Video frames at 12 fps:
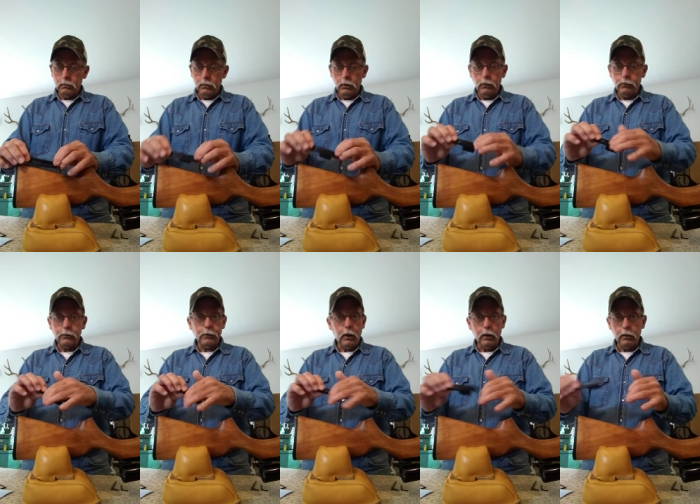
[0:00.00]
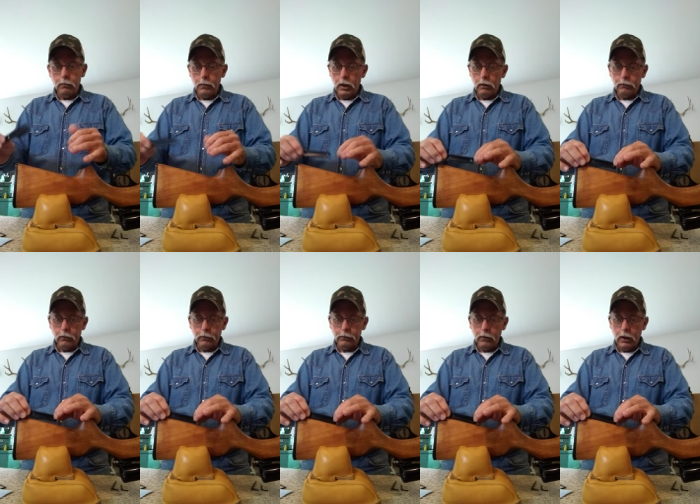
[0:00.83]
use the side of the mount for
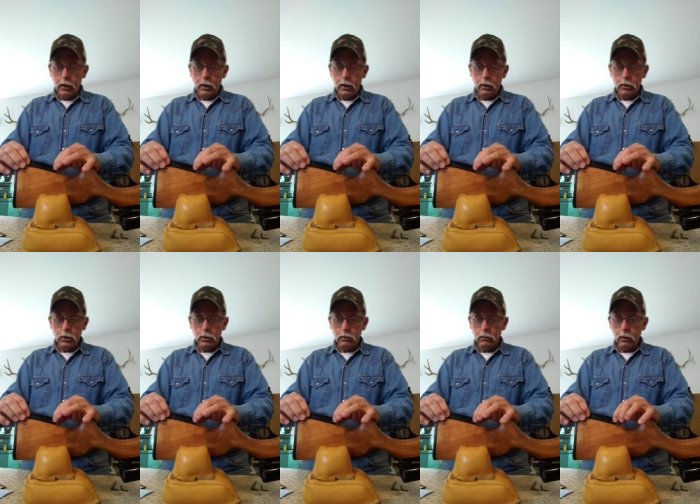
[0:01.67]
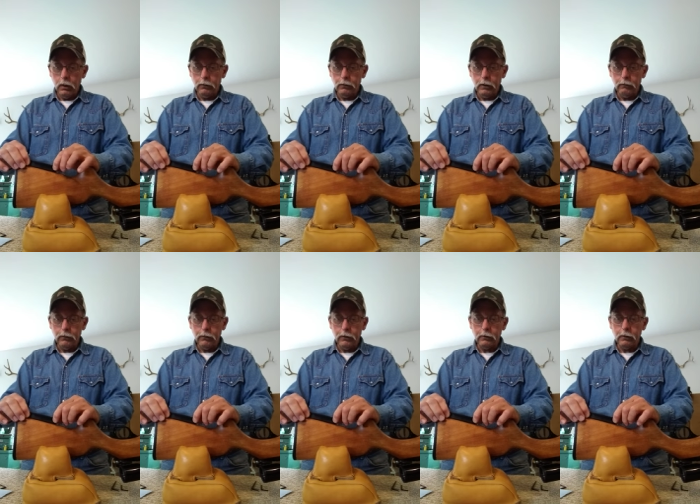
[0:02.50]
a straight edge, and see if
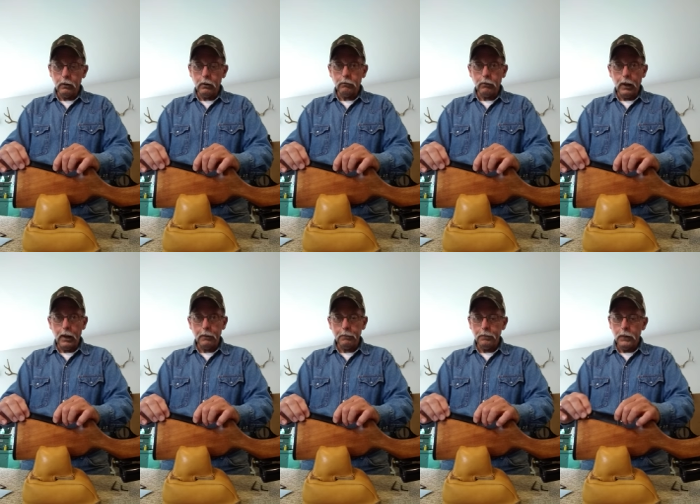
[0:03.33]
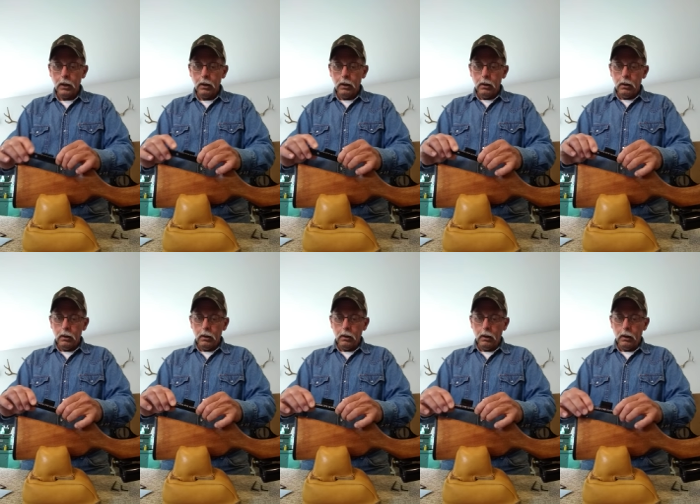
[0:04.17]
it sits on there flat.
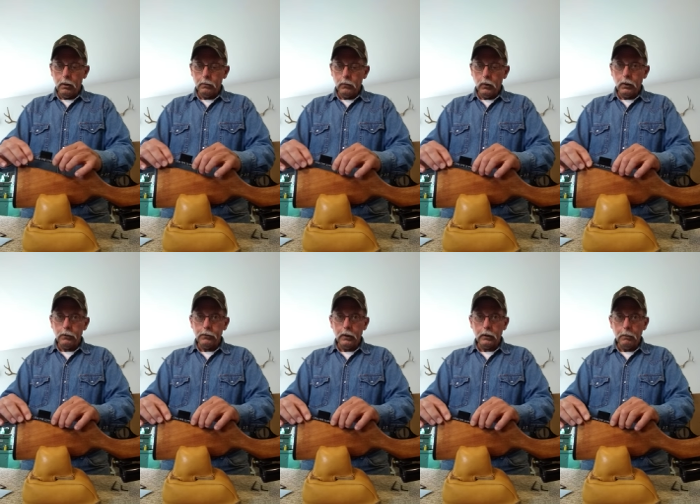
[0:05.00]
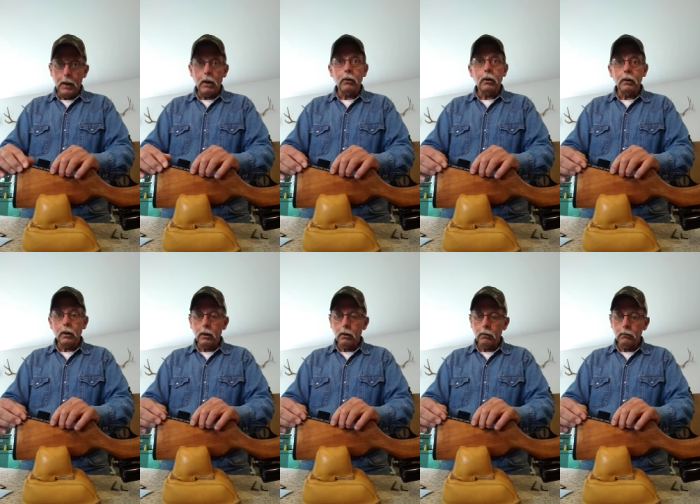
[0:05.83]
Um, when you set the mount on
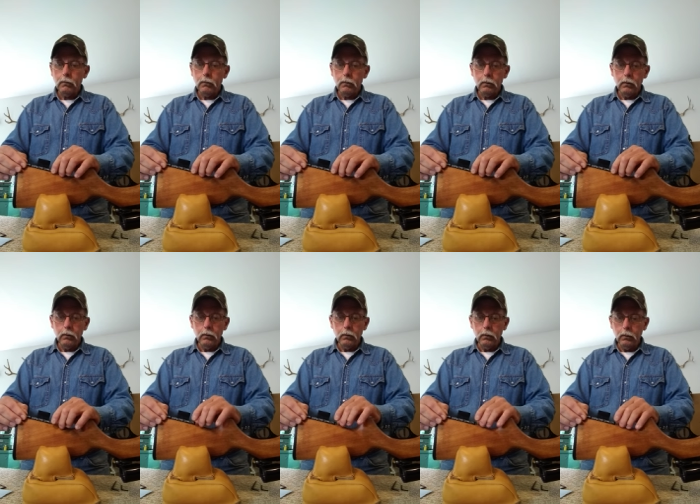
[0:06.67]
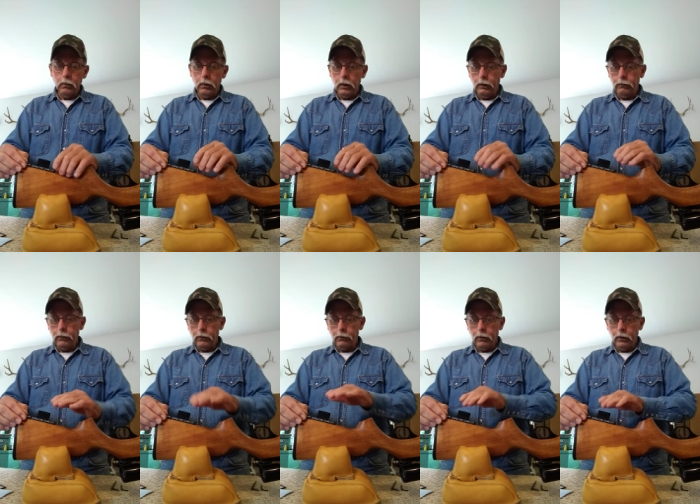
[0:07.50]
there, if
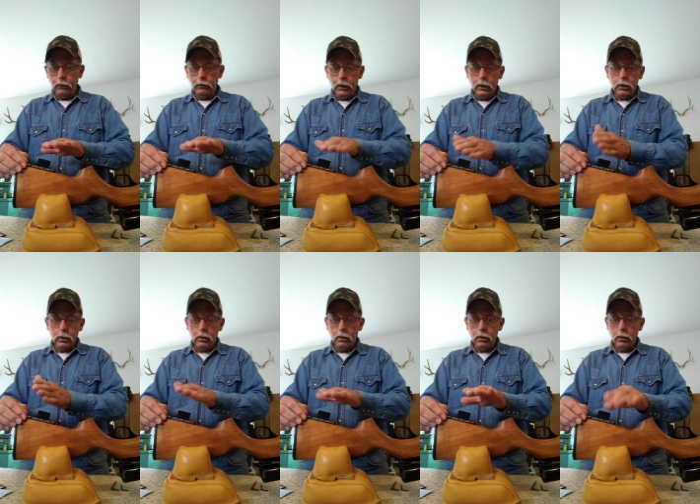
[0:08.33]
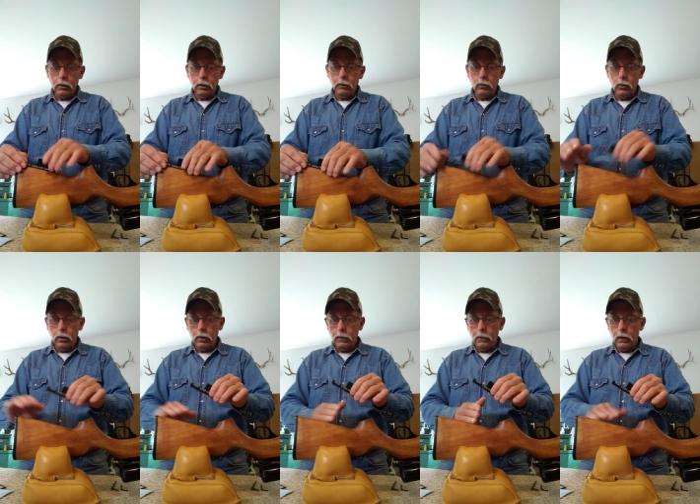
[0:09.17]
there's a little dish to it on the
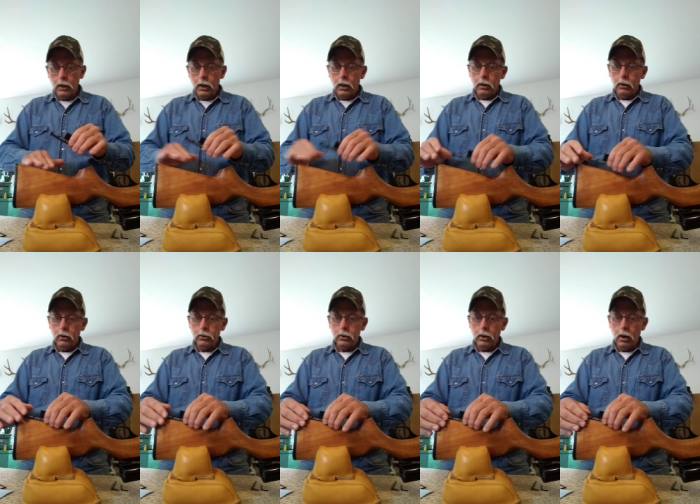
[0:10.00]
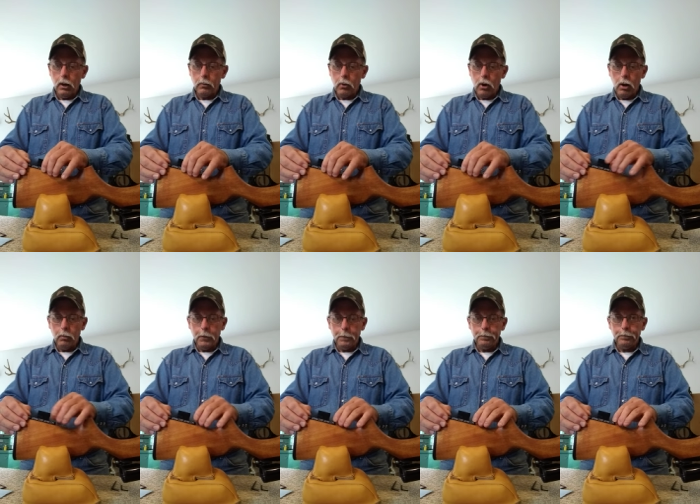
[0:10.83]
wood, usually not a
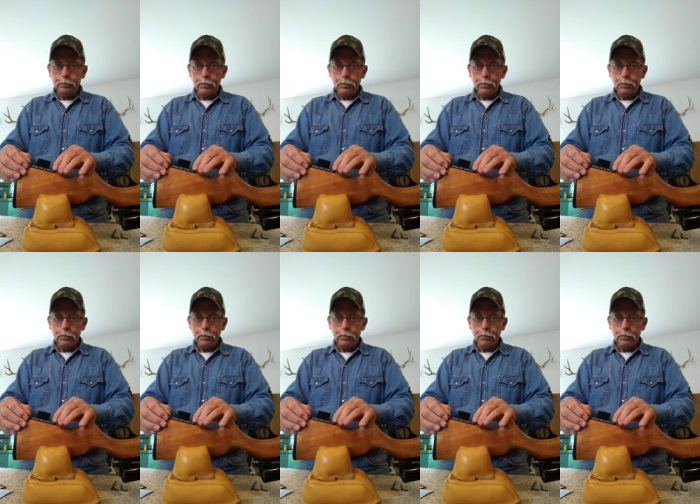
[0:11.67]
problem.